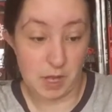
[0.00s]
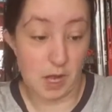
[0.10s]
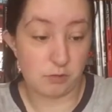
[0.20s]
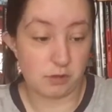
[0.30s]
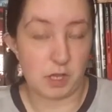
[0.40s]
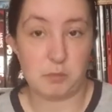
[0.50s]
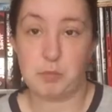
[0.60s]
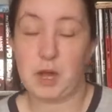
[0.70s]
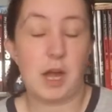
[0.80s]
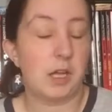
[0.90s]
outside, but
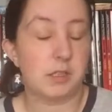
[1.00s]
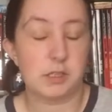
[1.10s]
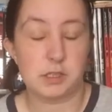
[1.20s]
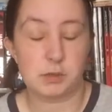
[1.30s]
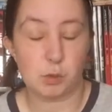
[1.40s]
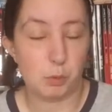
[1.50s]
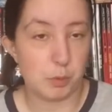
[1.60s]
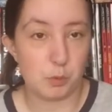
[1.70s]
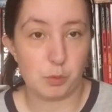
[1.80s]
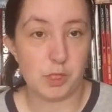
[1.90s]
I had to open
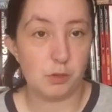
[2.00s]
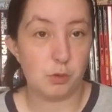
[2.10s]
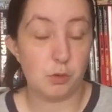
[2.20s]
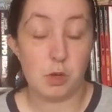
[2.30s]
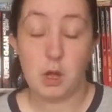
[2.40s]
my window